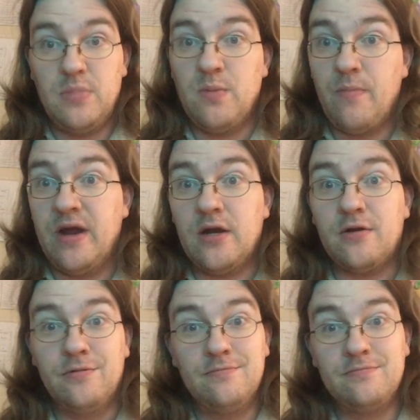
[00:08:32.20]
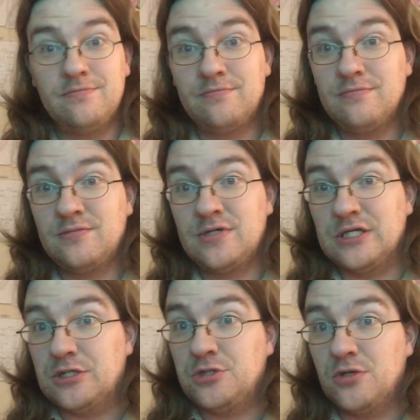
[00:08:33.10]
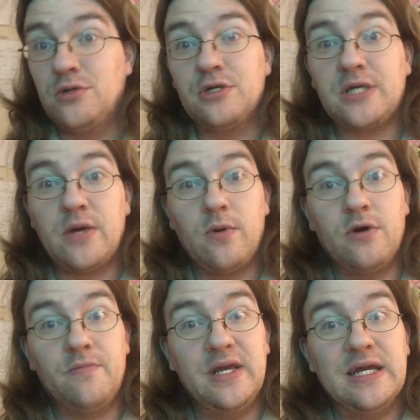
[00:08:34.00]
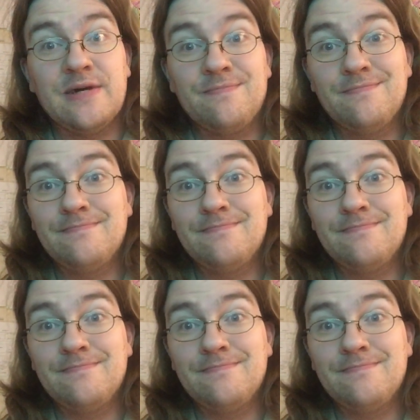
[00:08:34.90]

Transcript: be prepared, because the show looks like we're going to be here.